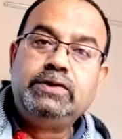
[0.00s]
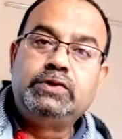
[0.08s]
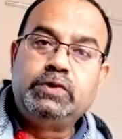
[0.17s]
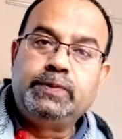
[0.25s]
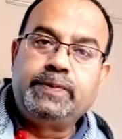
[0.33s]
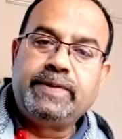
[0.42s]

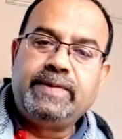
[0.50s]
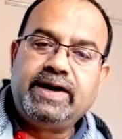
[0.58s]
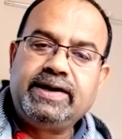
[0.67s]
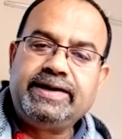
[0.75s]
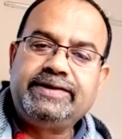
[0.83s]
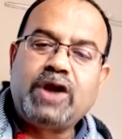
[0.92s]

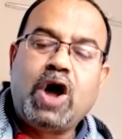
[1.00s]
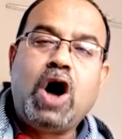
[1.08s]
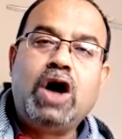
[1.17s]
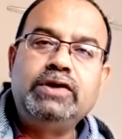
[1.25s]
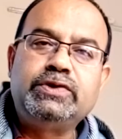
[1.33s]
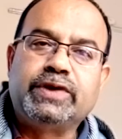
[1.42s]
supermarket
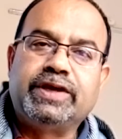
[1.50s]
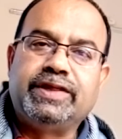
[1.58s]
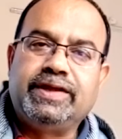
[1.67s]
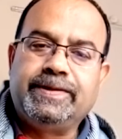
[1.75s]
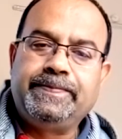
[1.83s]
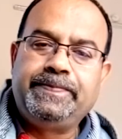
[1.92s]

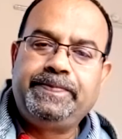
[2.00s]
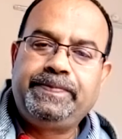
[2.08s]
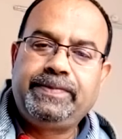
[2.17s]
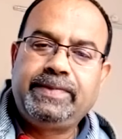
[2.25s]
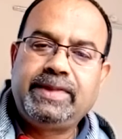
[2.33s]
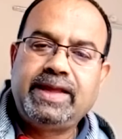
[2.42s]
altogether.
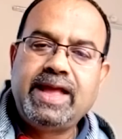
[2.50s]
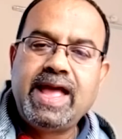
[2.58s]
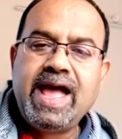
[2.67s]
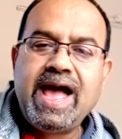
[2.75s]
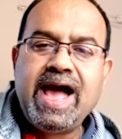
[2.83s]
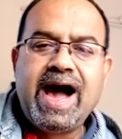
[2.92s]

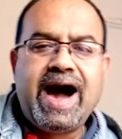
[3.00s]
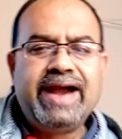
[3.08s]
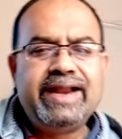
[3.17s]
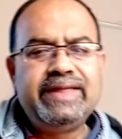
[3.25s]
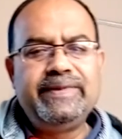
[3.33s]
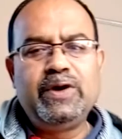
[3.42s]

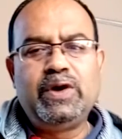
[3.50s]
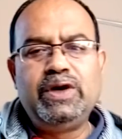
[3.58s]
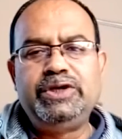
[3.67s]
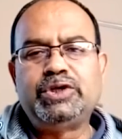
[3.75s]
Another may only